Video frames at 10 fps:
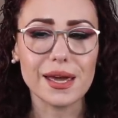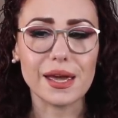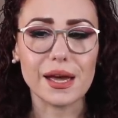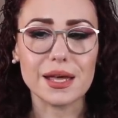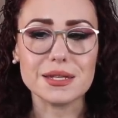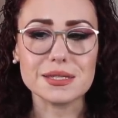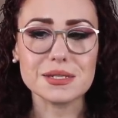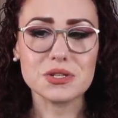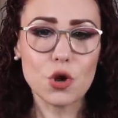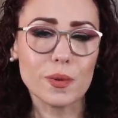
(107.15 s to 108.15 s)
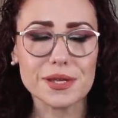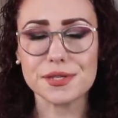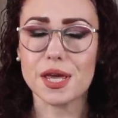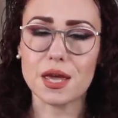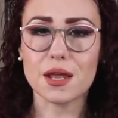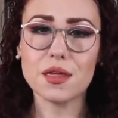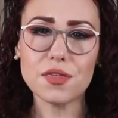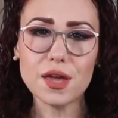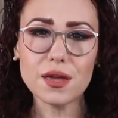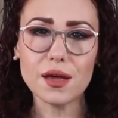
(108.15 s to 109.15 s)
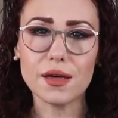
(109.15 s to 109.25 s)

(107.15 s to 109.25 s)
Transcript: and nobody's saying anything,